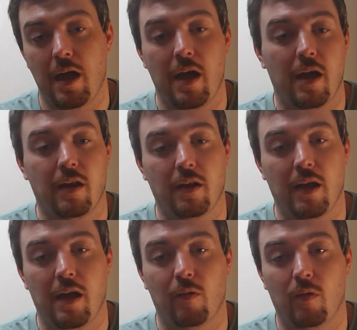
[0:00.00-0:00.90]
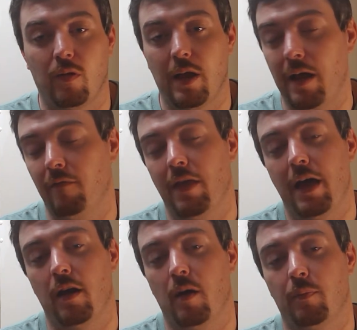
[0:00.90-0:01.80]
and I will have
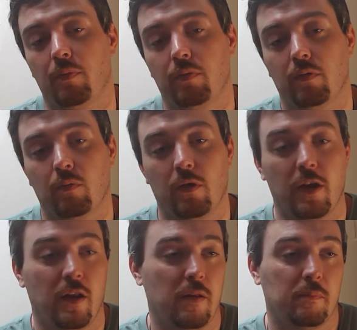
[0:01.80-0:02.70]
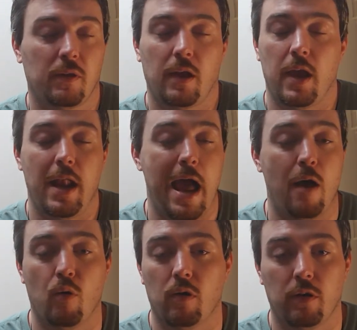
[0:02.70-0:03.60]
that up in an
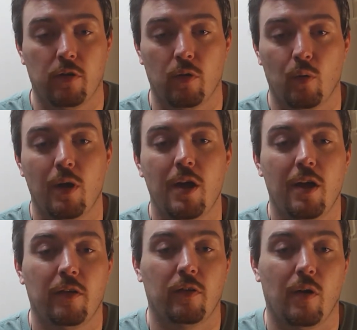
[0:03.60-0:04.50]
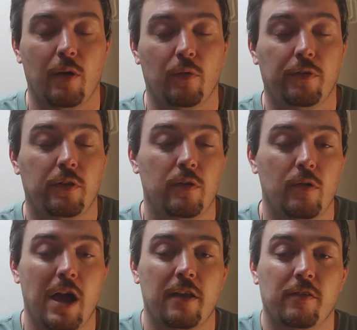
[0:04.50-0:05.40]
hour or two. So I will see
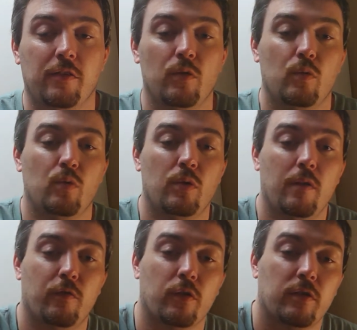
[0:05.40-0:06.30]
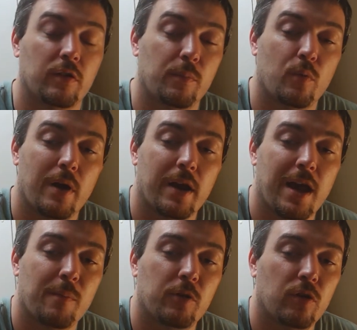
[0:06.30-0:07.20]
you guys soon for Sleepaway
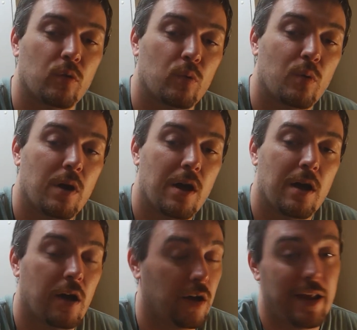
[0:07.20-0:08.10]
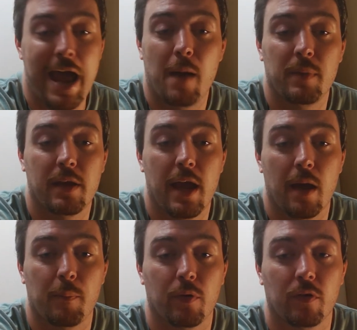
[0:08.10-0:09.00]
Camp 2, Unhappy
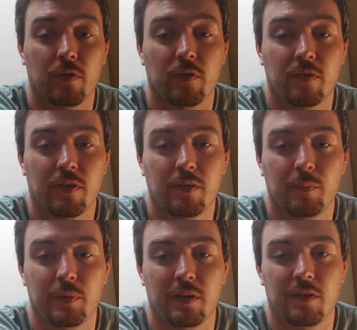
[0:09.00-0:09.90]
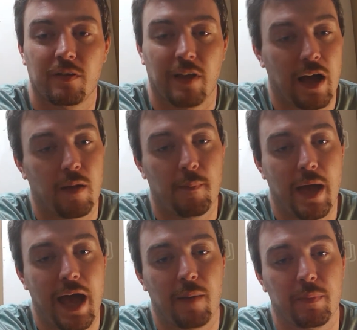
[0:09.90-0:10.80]
Campers, because I'm
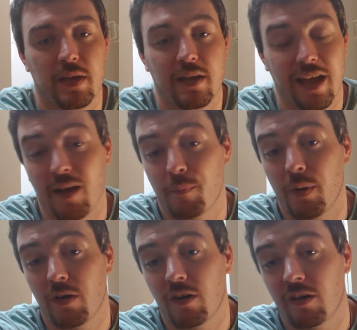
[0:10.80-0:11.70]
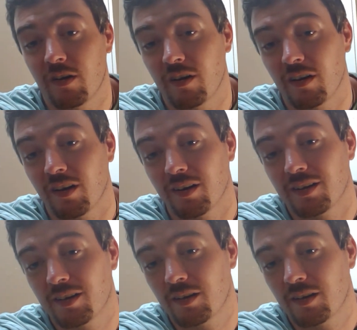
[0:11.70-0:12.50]
a happy camper!